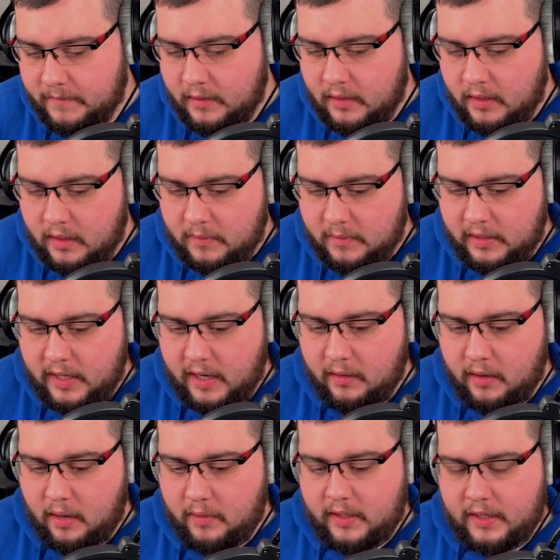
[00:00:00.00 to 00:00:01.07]
But now
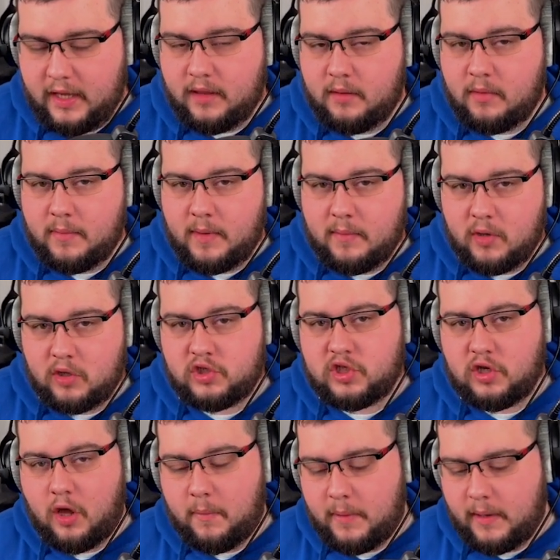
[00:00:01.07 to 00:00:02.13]
I want to get them a bit more
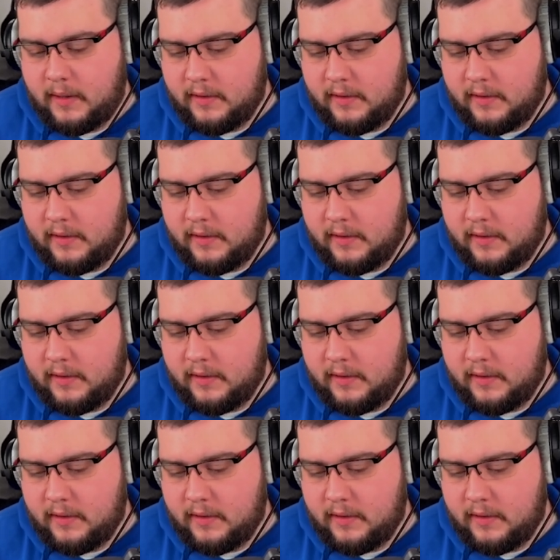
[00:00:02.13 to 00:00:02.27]
sloppy,